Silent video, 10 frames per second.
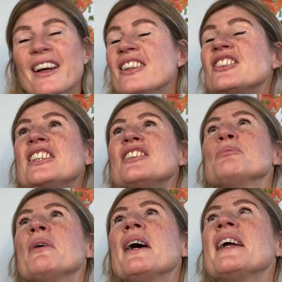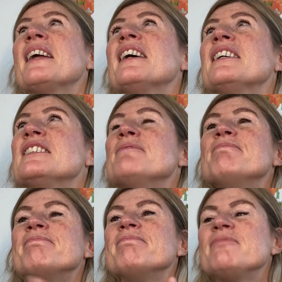she's my
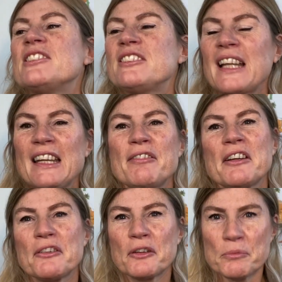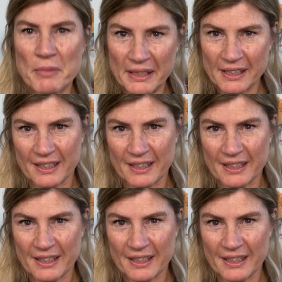saviour on many